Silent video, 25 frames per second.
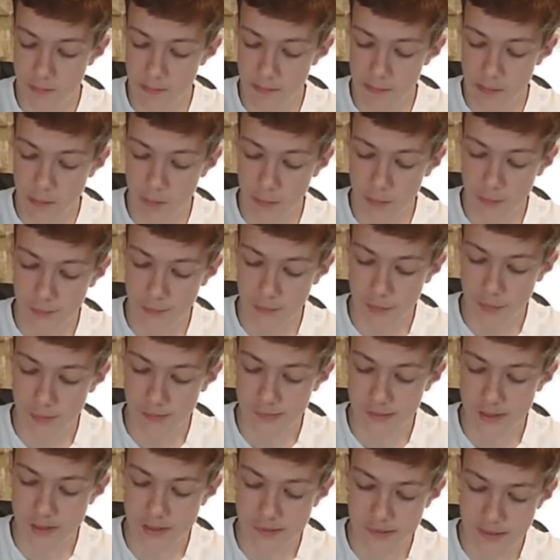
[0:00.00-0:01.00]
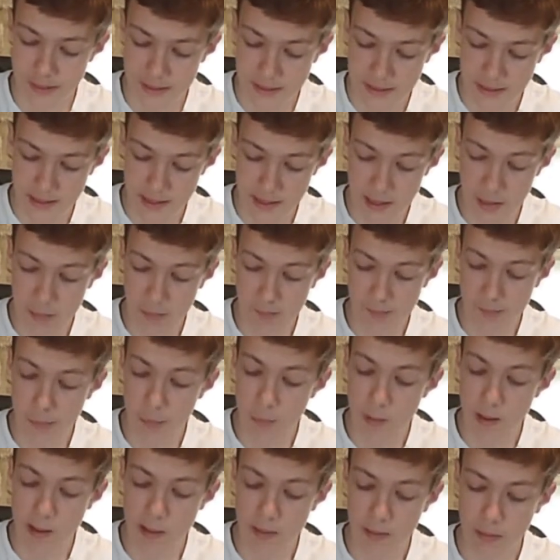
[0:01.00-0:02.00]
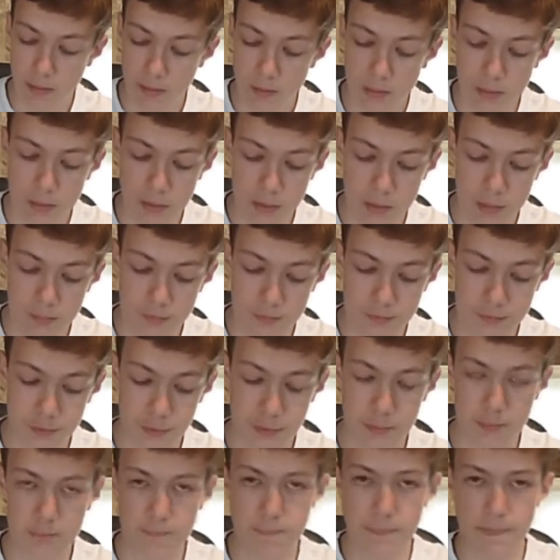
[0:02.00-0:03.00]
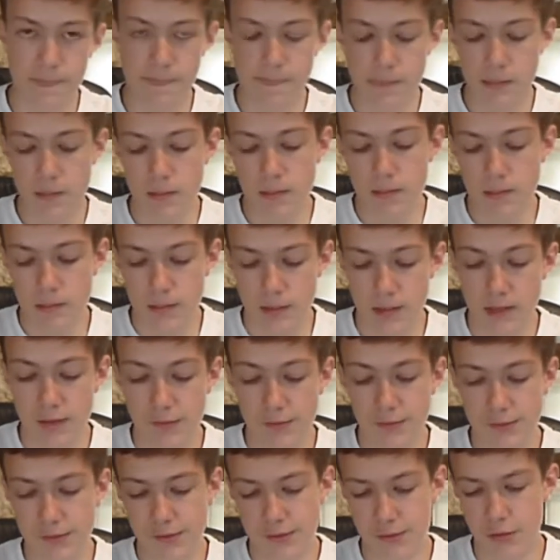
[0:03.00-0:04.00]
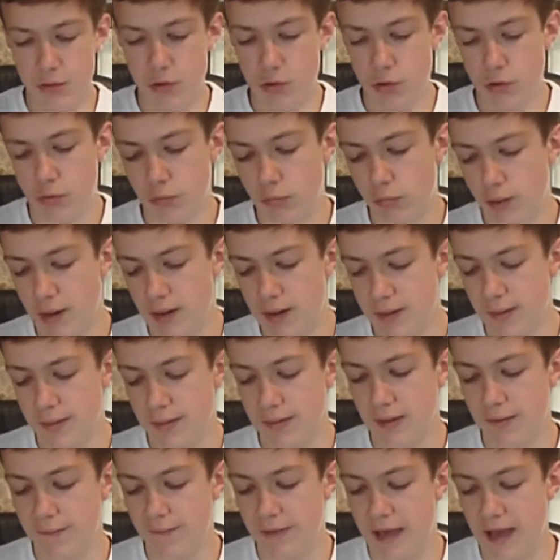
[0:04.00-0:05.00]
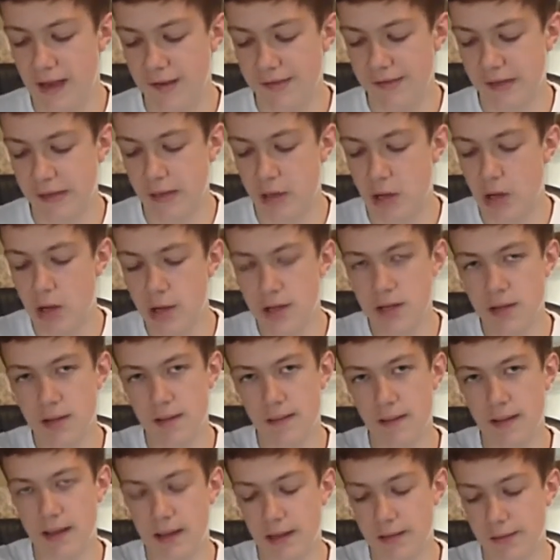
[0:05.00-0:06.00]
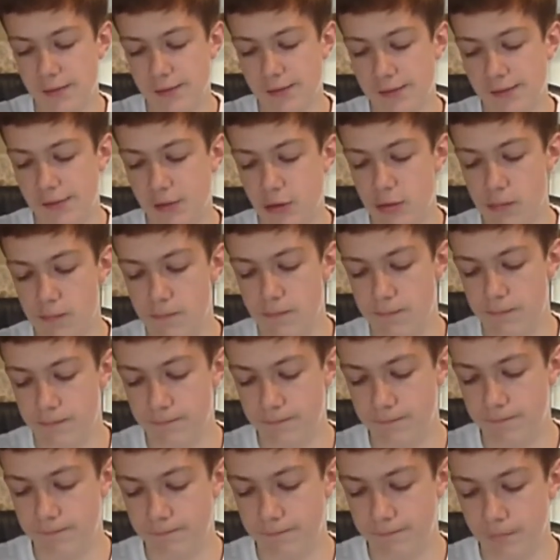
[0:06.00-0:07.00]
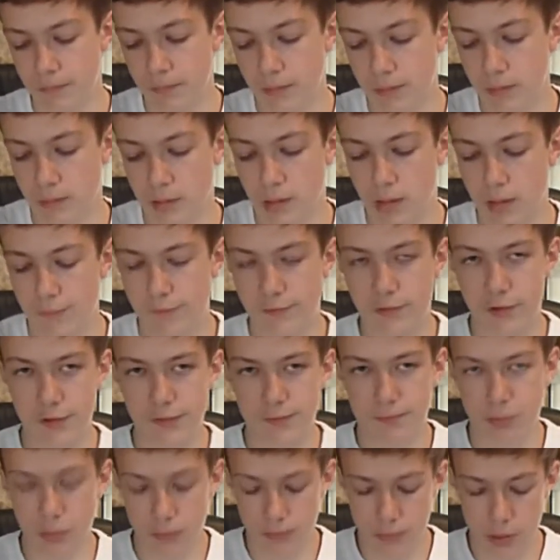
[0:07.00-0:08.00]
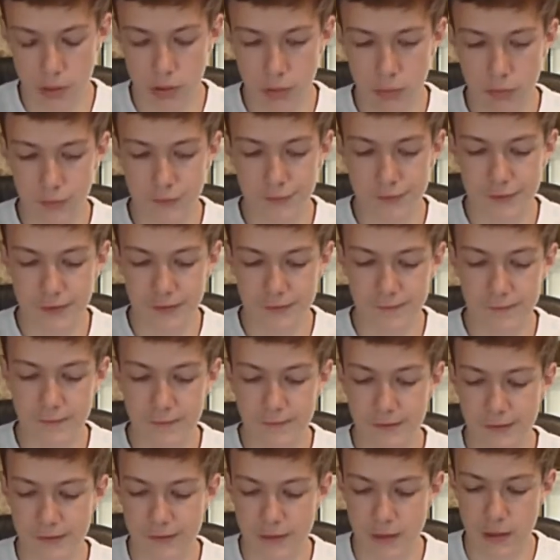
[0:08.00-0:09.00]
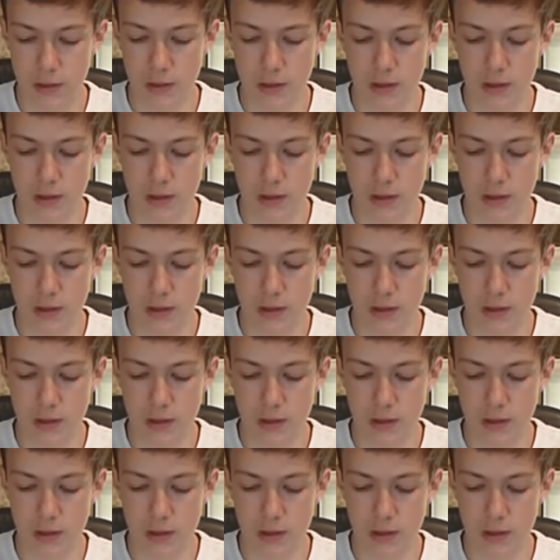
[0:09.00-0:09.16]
also it's intaking air as well. So it's not a great thing for SLI, as like I've tried to put my old 650 Ti,